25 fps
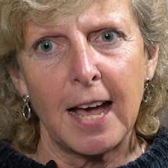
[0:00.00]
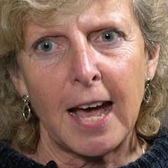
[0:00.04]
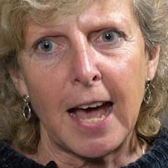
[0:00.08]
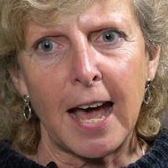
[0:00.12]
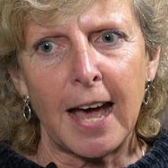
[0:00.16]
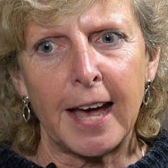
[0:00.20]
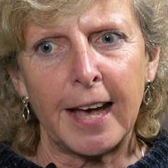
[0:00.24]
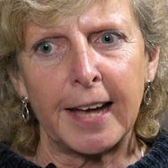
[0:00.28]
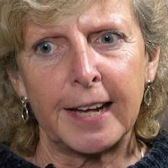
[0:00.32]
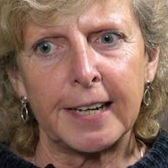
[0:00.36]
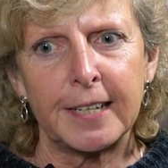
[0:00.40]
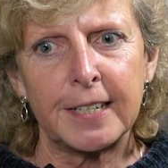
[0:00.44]

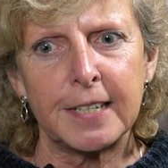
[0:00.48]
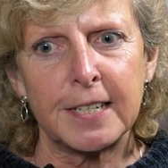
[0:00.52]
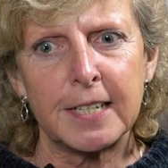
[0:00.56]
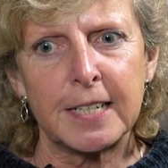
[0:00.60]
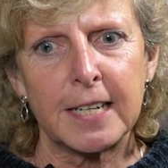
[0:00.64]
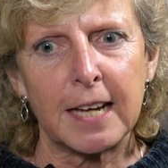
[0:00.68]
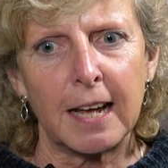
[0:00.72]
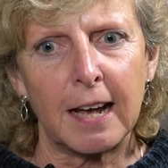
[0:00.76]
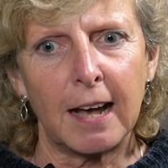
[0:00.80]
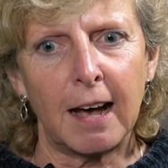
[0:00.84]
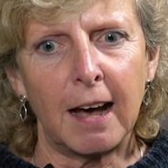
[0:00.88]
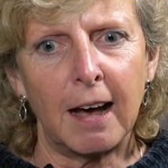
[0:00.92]
And
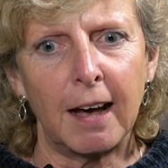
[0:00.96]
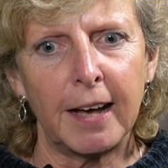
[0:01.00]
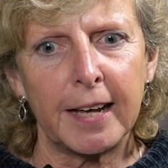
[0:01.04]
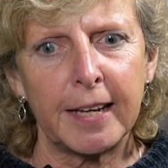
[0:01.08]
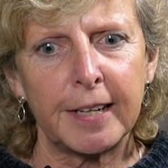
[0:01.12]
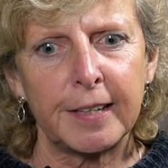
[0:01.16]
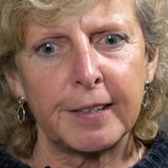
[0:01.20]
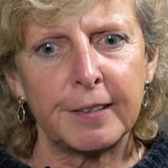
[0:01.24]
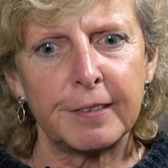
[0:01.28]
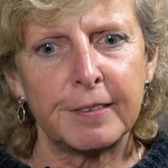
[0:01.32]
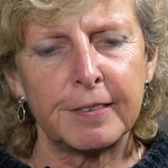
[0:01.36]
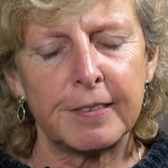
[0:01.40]

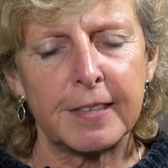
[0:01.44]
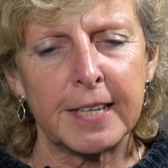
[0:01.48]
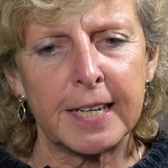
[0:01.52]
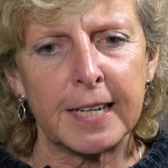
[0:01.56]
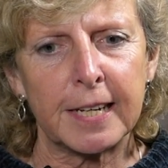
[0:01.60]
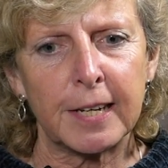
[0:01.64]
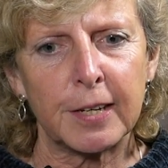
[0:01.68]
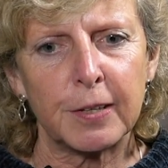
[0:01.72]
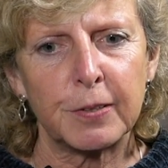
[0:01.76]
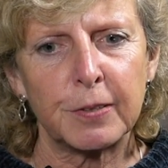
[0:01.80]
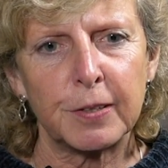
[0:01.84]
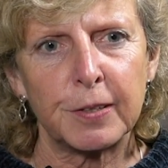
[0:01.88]
I
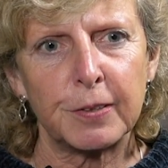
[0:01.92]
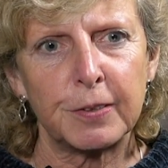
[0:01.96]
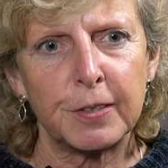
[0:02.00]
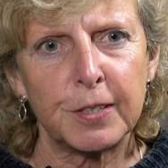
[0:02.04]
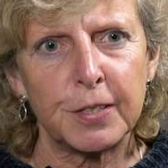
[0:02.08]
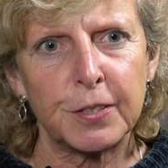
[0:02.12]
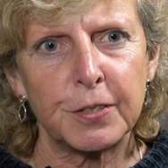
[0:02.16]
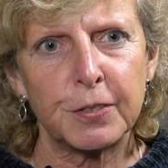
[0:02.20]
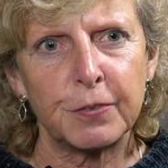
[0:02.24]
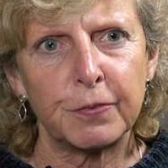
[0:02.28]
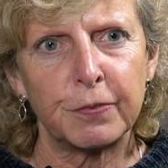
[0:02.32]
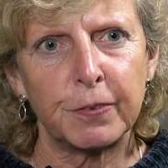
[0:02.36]
think that
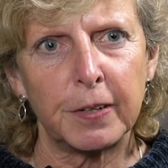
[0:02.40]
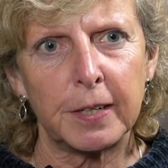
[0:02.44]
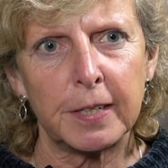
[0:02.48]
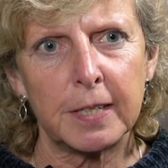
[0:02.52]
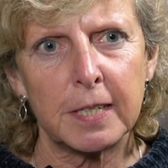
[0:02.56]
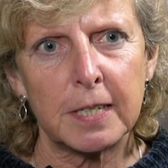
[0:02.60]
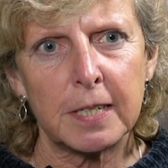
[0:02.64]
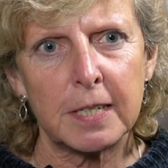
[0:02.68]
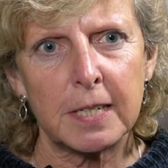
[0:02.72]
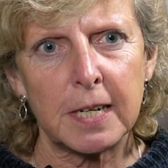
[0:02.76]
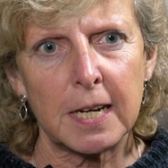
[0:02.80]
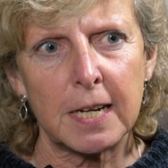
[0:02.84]
this
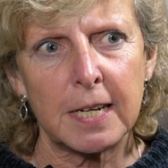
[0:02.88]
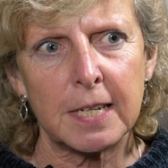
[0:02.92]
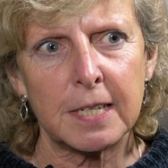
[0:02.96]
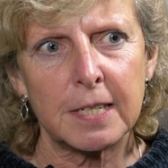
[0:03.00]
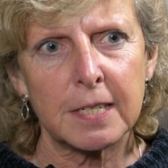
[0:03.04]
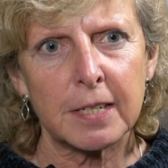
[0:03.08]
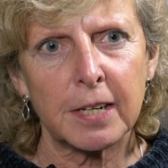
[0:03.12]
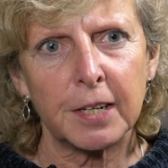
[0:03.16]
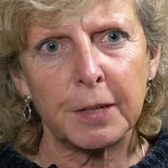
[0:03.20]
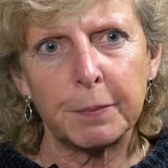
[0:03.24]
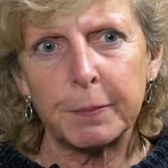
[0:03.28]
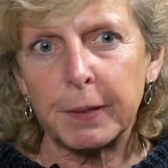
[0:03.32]
fund is
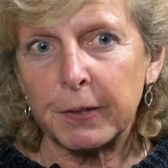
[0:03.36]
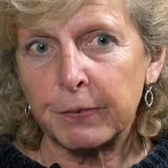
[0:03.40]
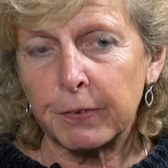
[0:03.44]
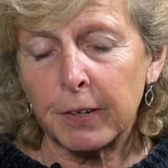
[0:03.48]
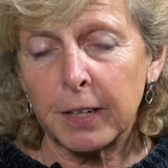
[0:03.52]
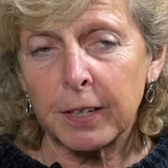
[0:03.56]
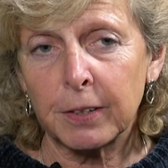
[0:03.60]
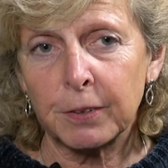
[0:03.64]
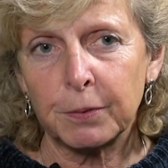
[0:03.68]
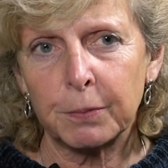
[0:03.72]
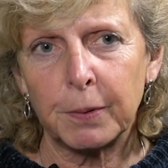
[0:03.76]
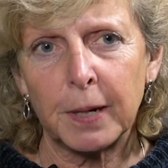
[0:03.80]
going to be a
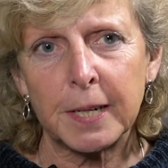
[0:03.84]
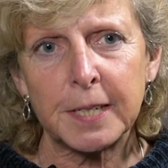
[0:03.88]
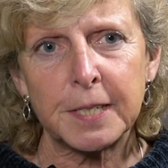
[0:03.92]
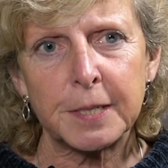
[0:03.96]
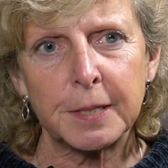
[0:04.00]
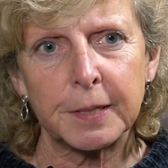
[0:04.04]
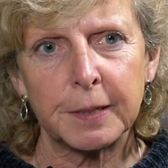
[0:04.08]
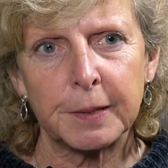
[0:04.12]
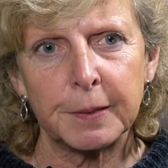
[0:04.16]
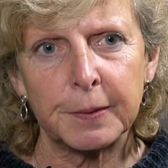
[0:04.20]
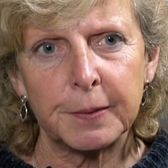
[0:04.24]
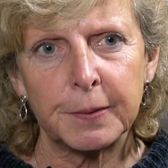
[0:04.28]
very good way
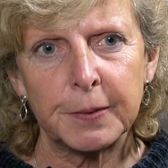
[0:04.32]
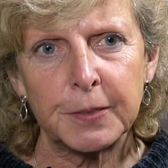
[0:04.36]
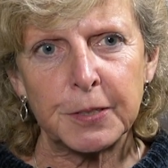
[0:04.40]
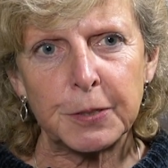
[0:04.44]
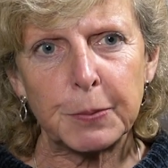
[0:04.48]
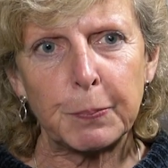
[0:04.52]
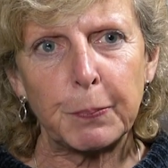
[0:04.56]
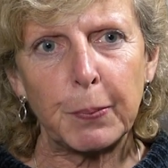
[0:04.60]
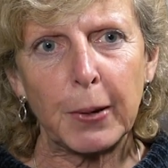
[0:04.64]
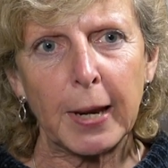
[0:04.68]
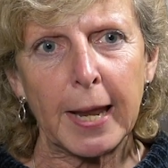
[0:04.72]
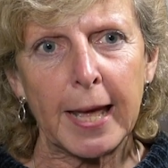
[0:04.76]
to
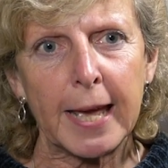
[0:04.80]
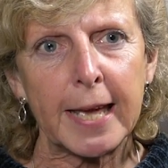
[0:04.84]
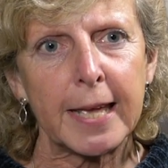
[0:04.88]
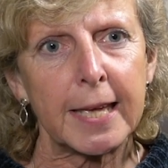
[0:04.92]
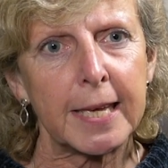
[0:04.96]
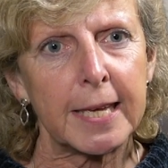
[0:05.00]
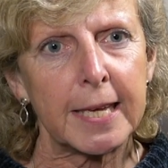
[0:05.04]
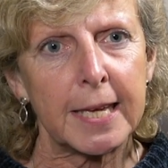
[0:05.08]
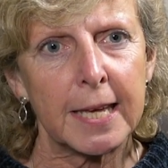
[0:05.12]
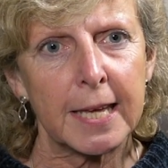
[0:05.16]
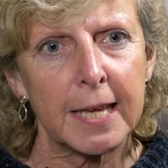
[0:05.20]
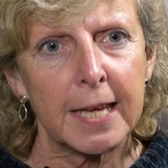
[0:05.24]

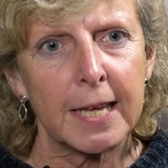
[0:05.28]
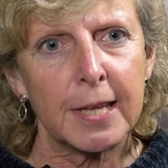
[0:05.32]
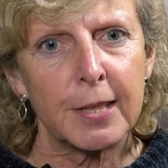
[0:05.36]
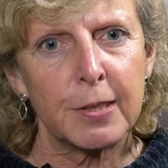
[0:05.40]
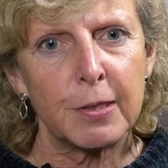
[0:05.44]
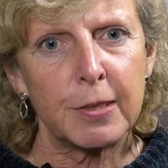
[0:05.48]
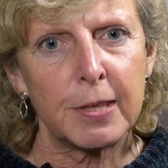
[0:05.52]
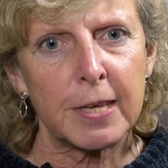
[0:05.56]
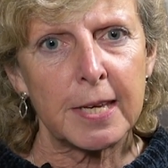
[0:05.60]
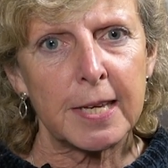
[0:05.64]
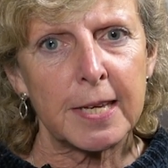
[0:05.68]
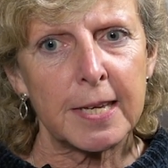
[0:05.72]
play
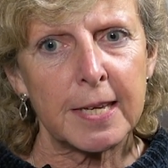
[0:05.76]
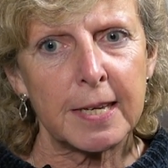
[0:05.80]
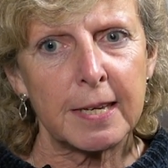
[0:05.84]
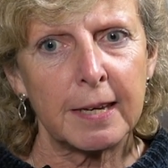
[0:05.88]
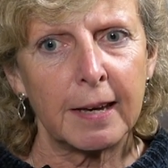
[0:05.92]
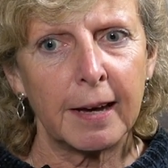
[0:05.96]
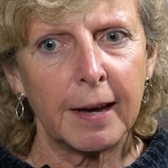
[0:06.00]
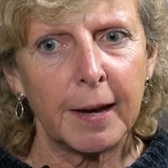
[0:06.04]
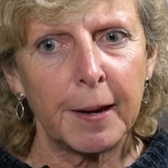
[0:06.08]
the